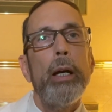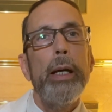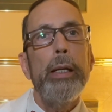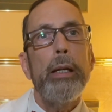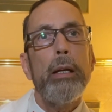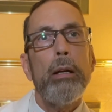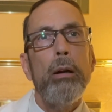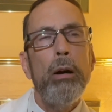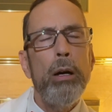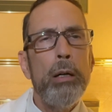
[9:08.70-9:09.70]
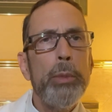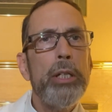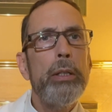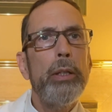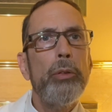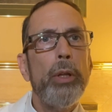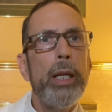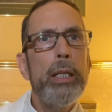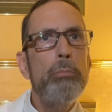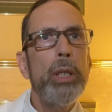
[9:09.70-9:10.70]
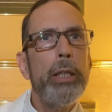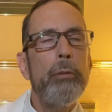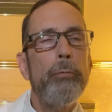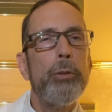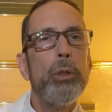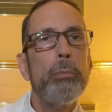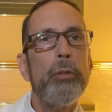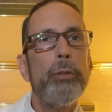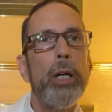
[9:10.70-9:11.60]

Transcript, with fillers: A common disabling form of